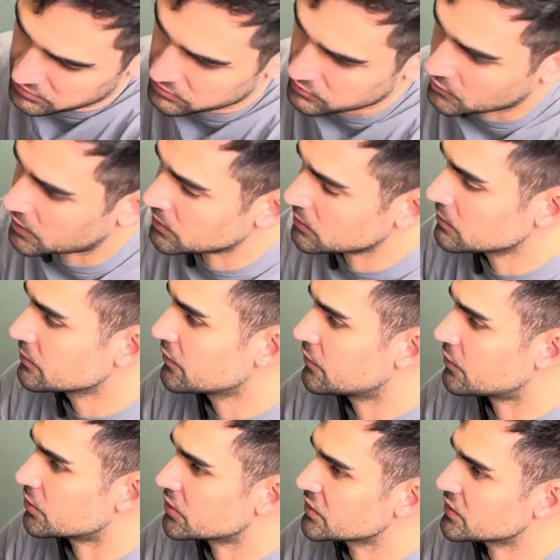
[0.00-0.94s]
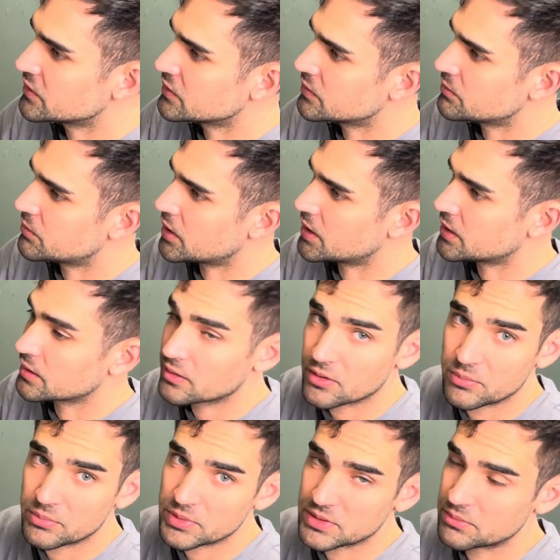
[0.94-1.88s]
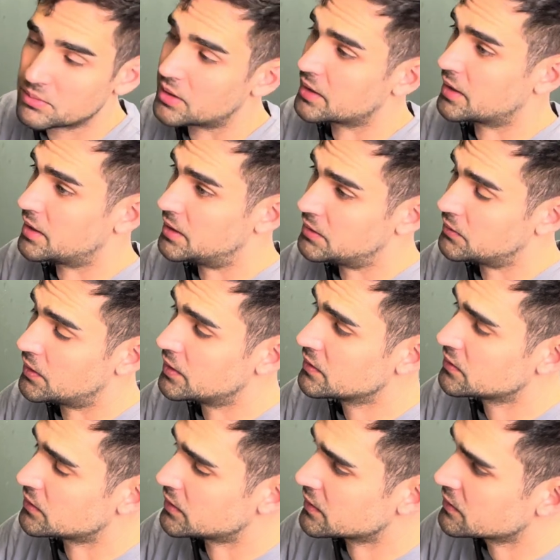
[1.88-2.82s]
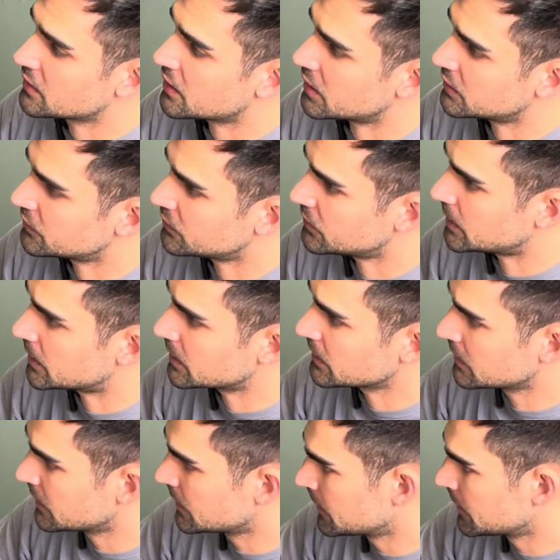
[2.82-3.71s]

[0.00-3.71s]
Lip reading: well, forced into buying a complete bike anyway. So that's kind of weird.